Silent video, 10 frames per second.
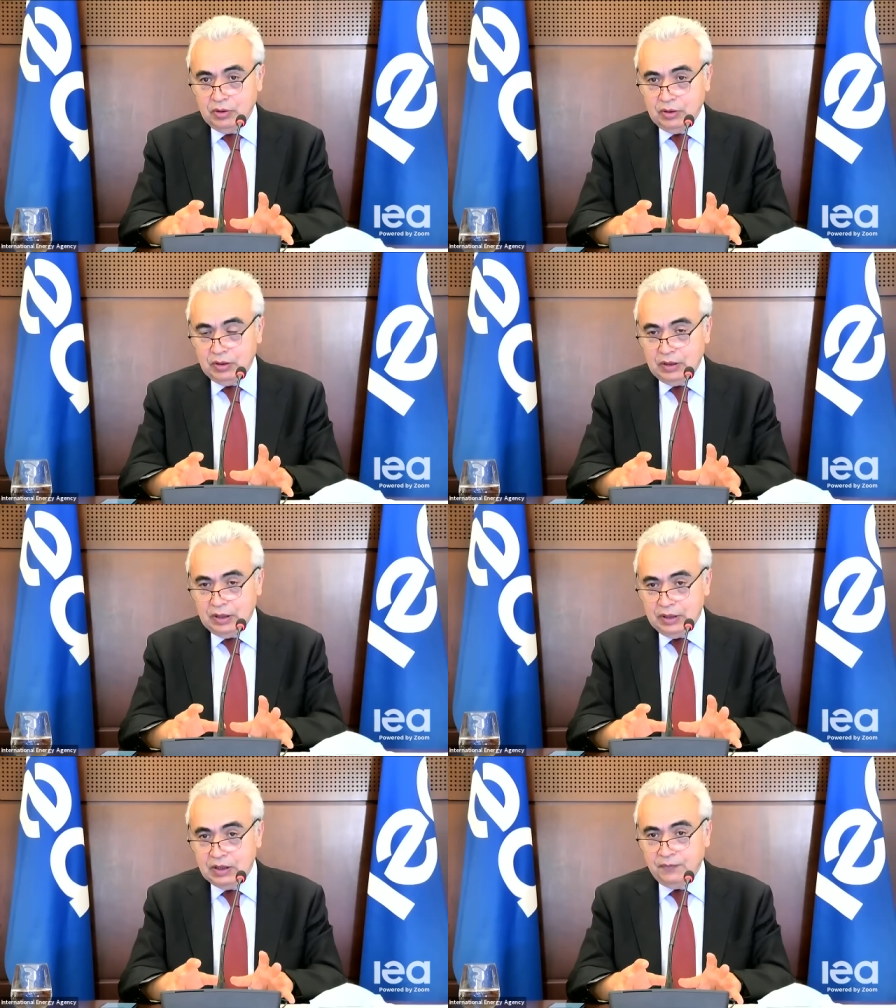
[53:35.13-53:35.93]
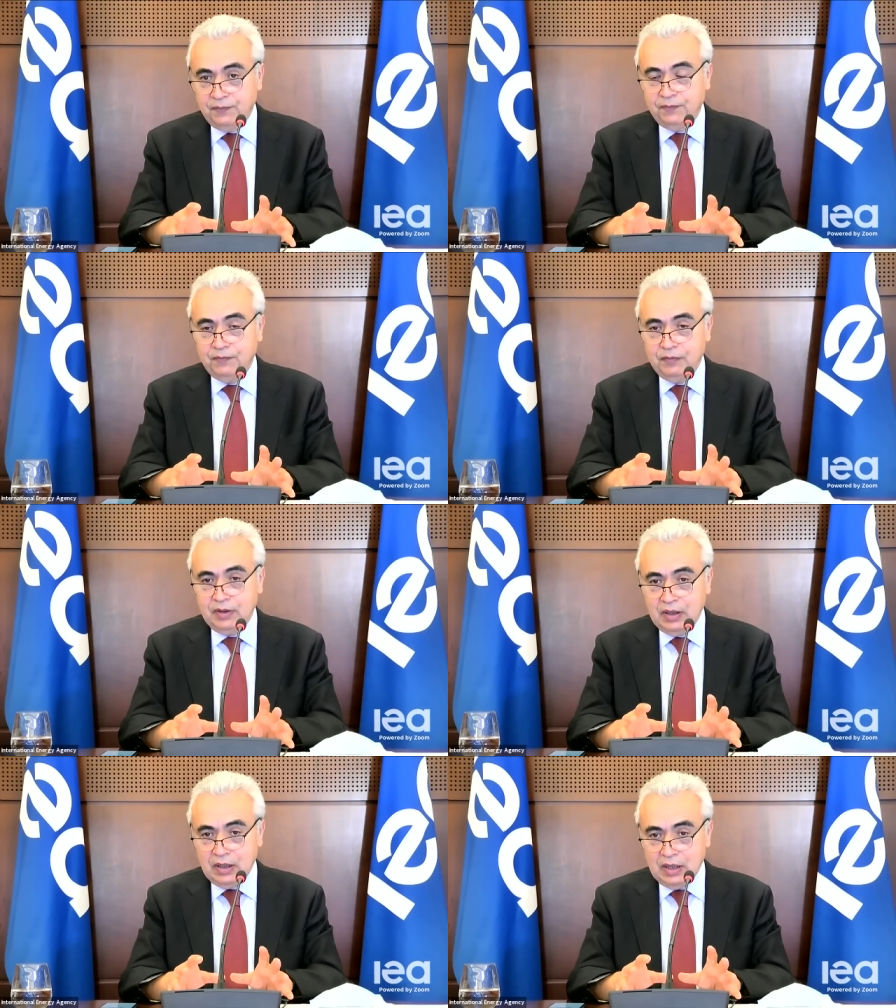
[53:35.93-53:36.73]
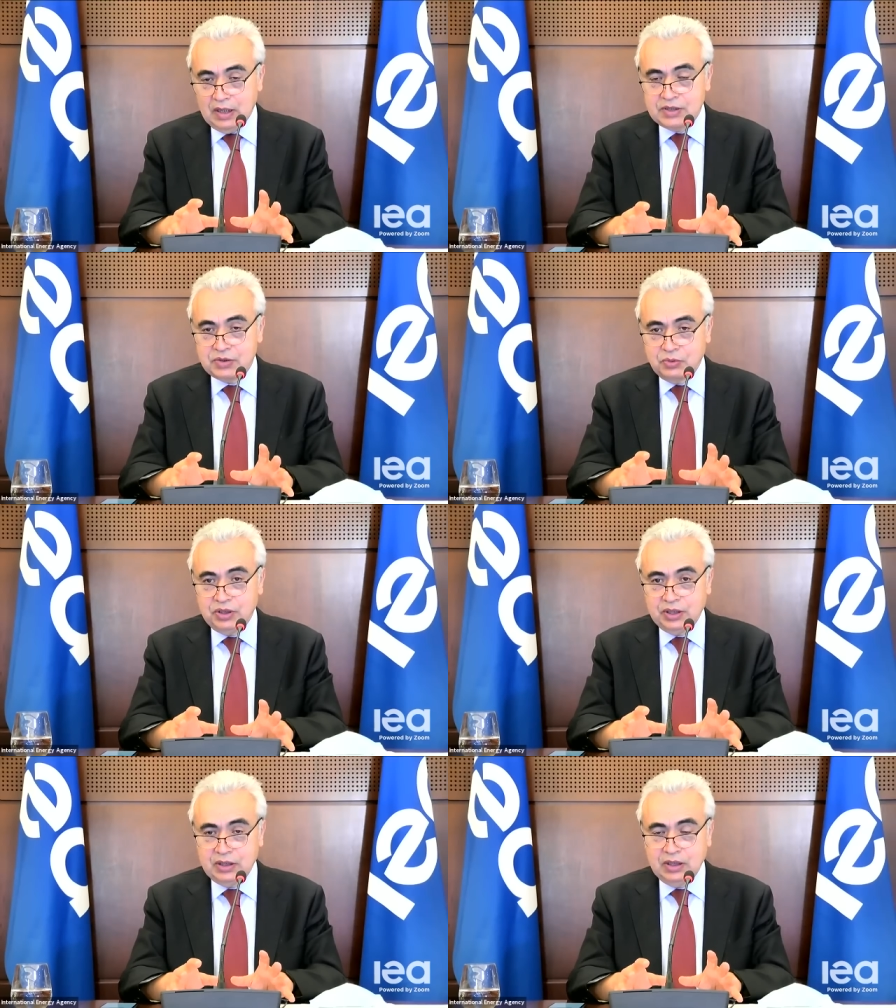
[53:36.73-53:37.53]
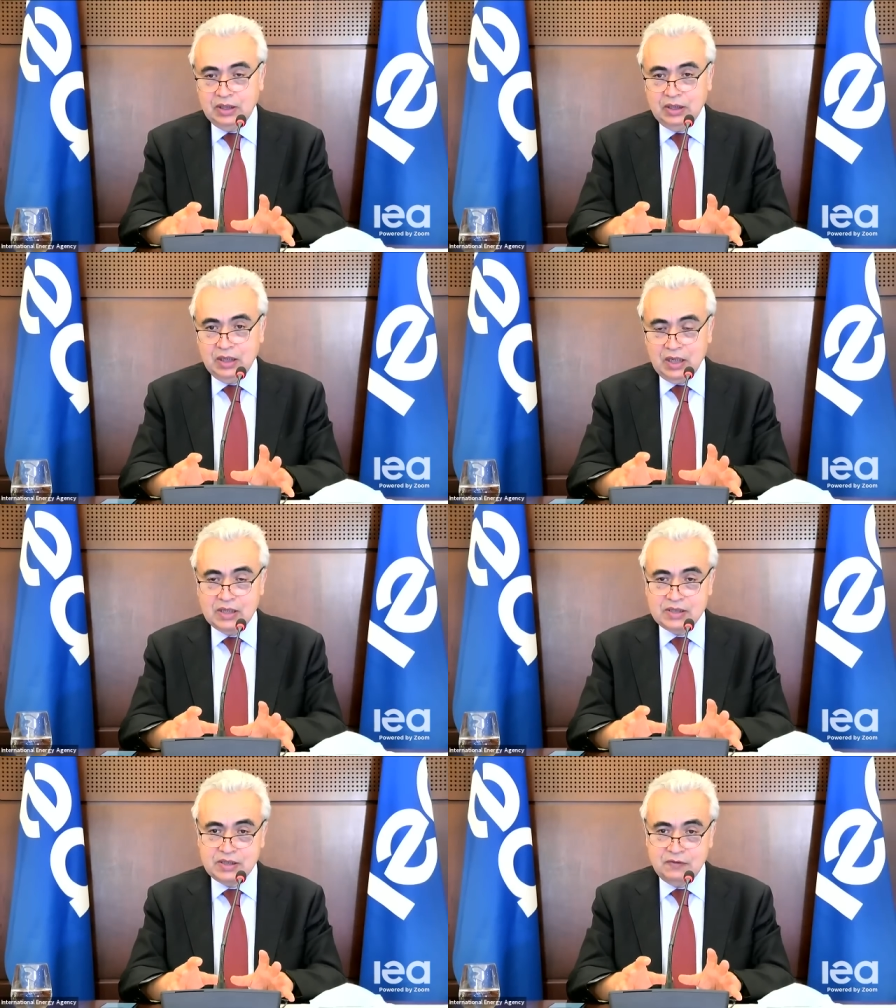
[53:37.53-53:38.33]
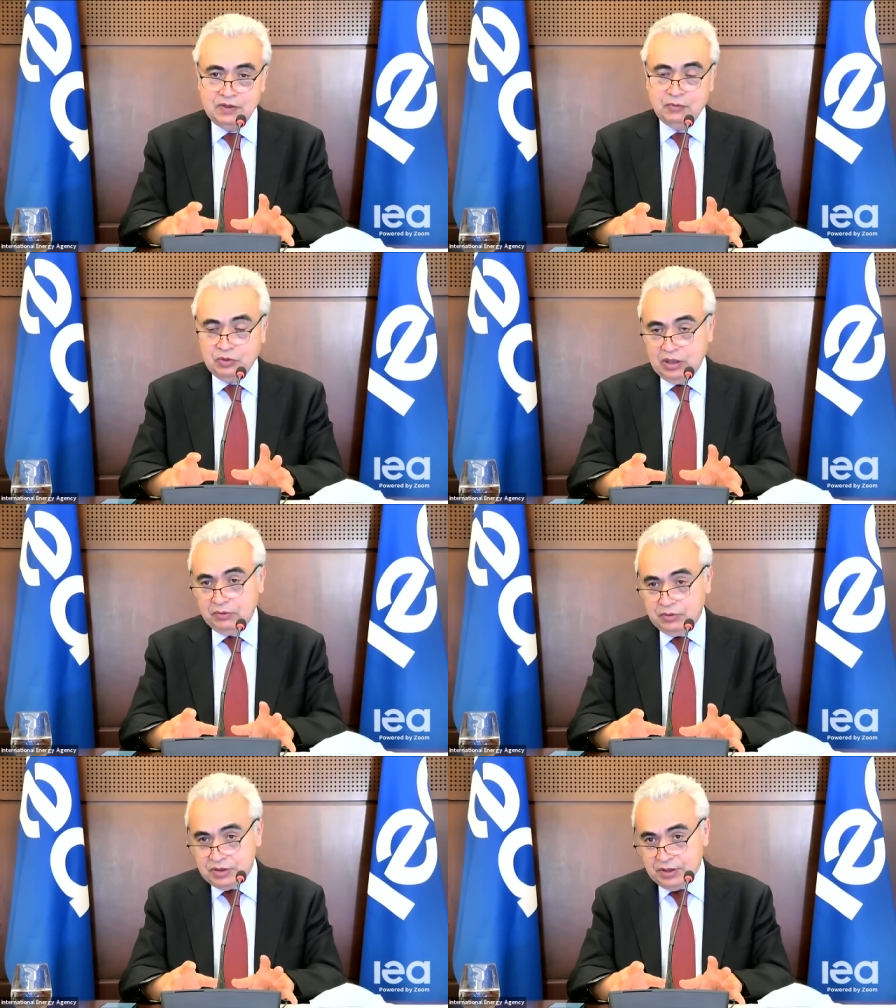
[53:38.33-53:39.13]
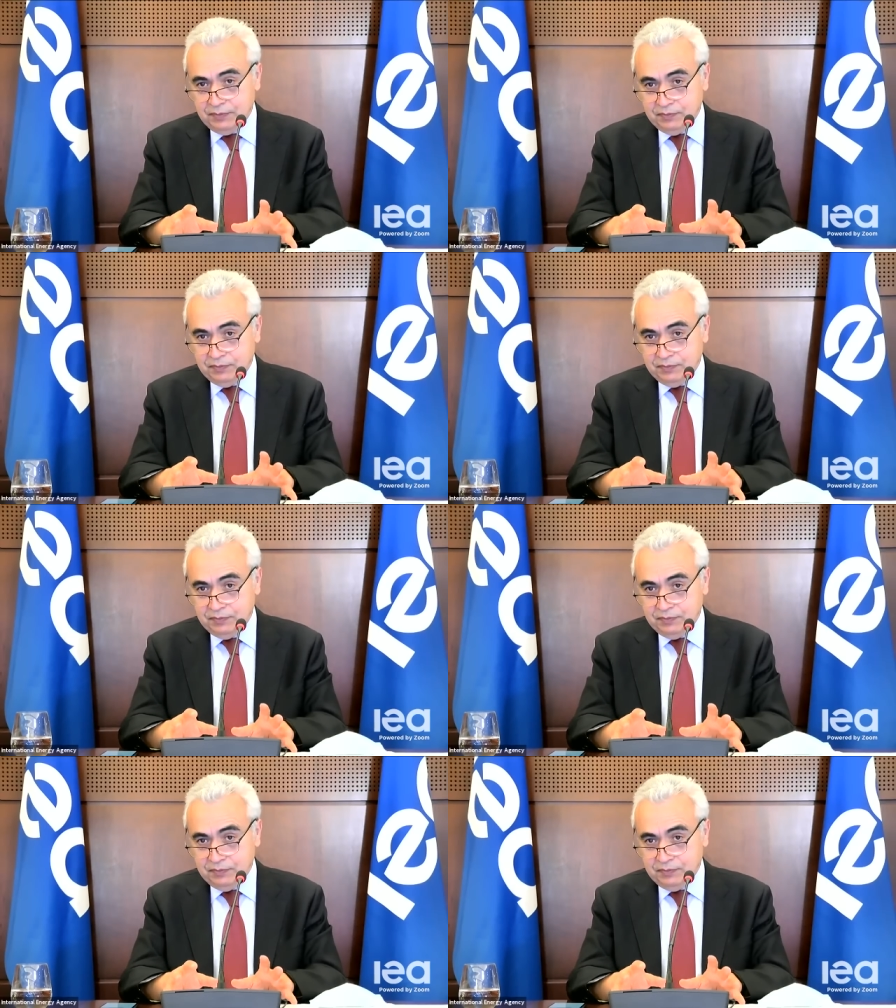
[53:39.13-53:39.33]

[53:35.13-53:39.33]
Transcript: enough as quickly as we would like to see.